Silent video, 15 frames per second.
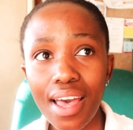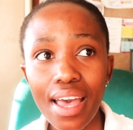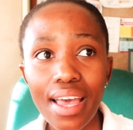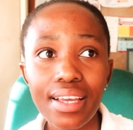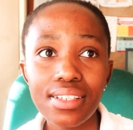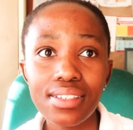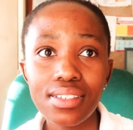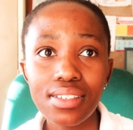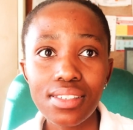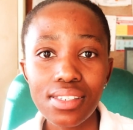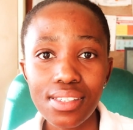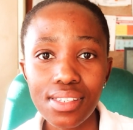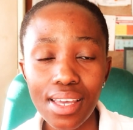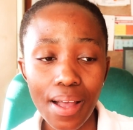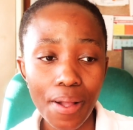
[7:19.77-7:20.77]
and
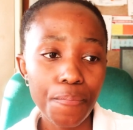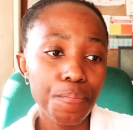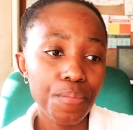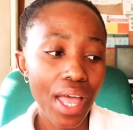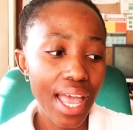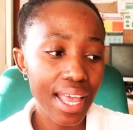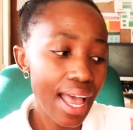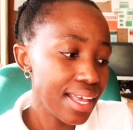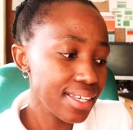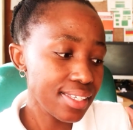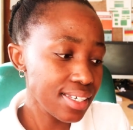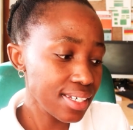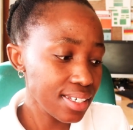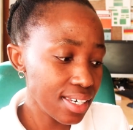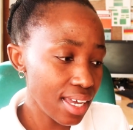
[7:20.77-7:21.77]
yeah, I
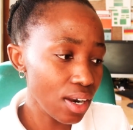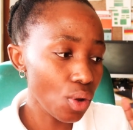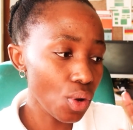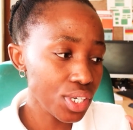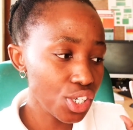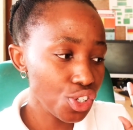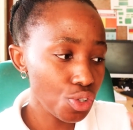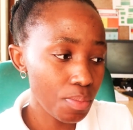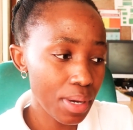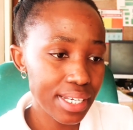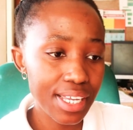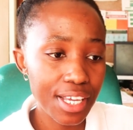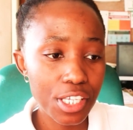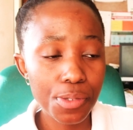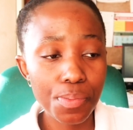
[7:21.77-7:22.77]
sticked a lot to my
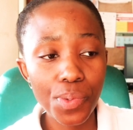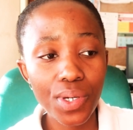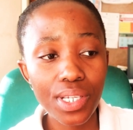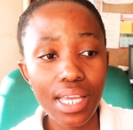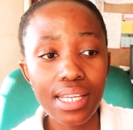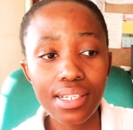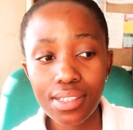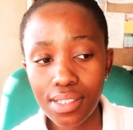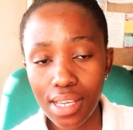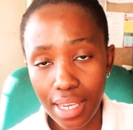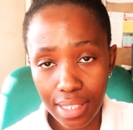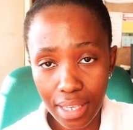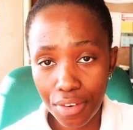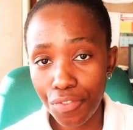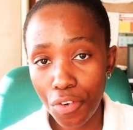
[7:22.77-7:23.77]
textbook and
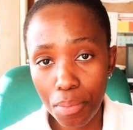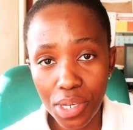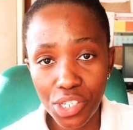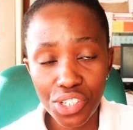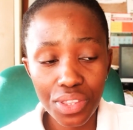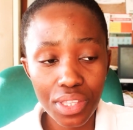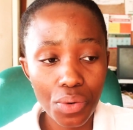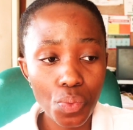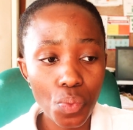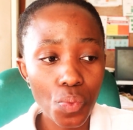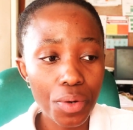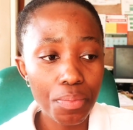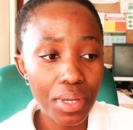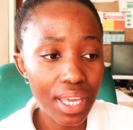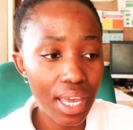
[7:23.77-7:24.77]
the information that we
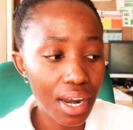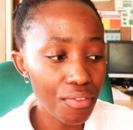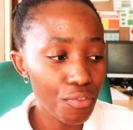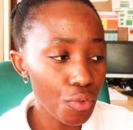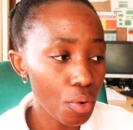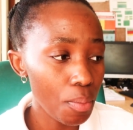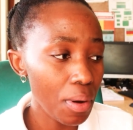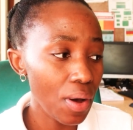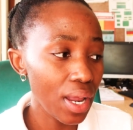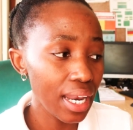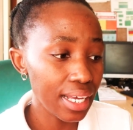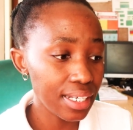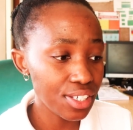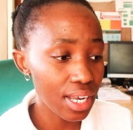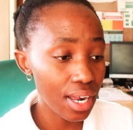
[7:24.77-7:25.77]
would be getting from our
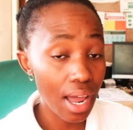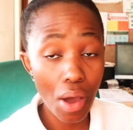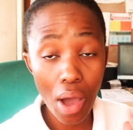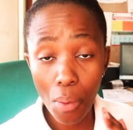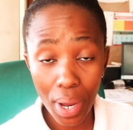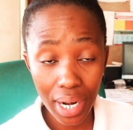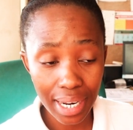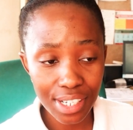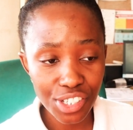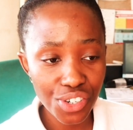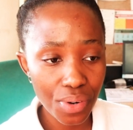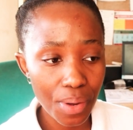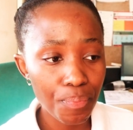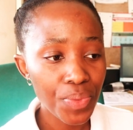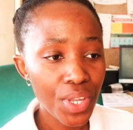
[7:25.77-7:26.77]

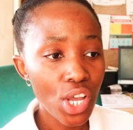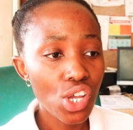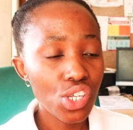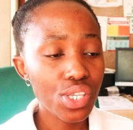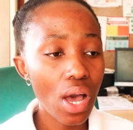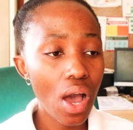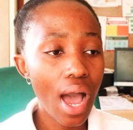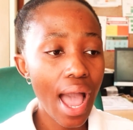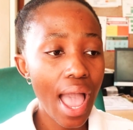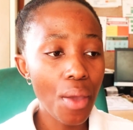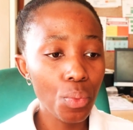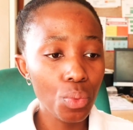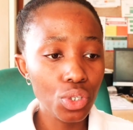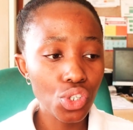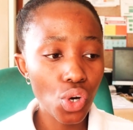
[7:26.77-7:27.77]
lecturer. So I
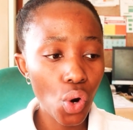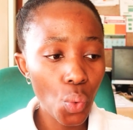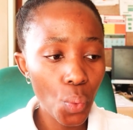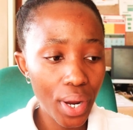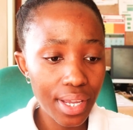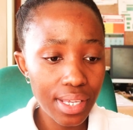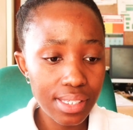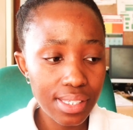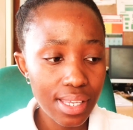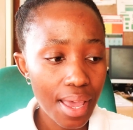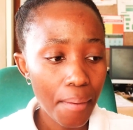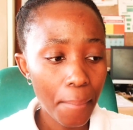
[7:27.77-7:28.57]
would always